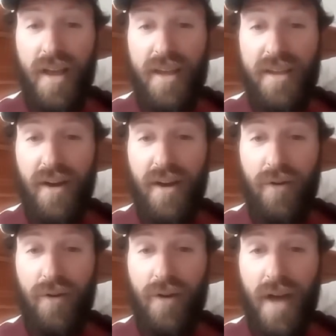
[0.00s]
you
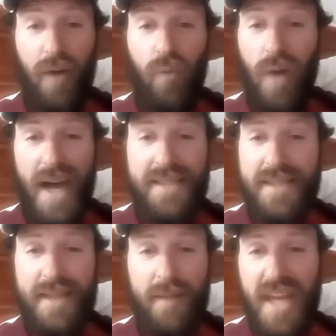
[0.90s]
know, out
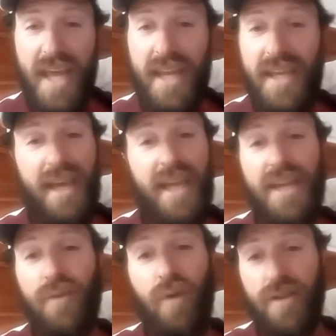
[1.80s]
West. I mean, any,
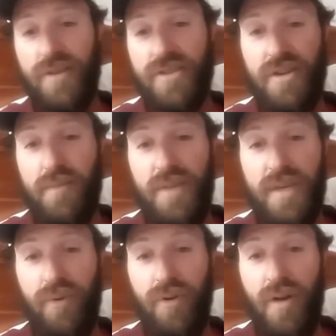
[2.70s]
anywhere there's good
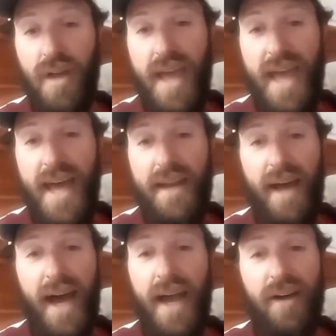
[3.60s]
people. And
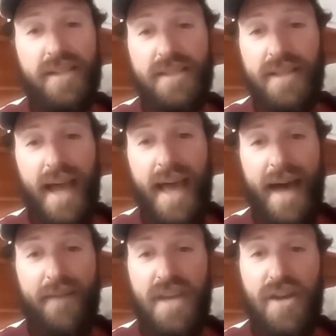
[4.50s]
I honestly, I
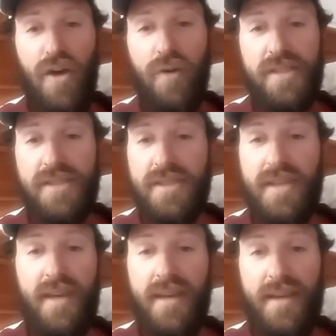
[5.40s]
haven't noticed,
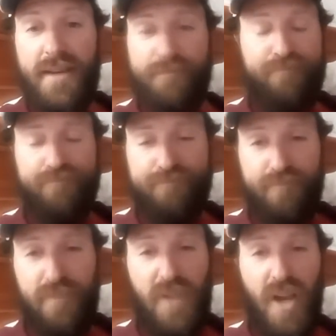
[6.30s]

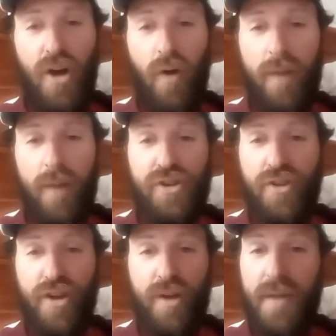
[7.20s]
you know, I'm sure
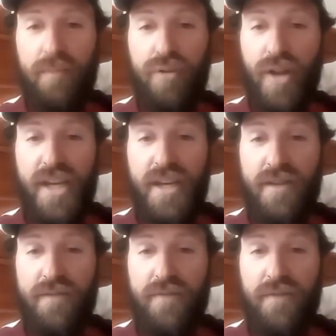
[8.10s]
there have been plenty
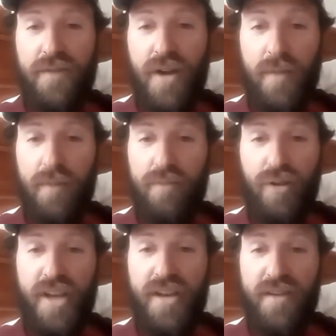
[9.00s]
of, there have been
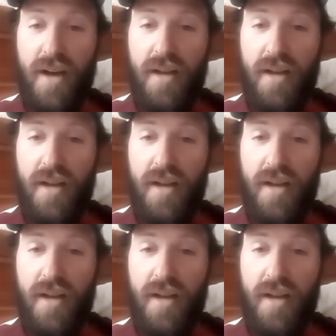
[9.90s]
plenty of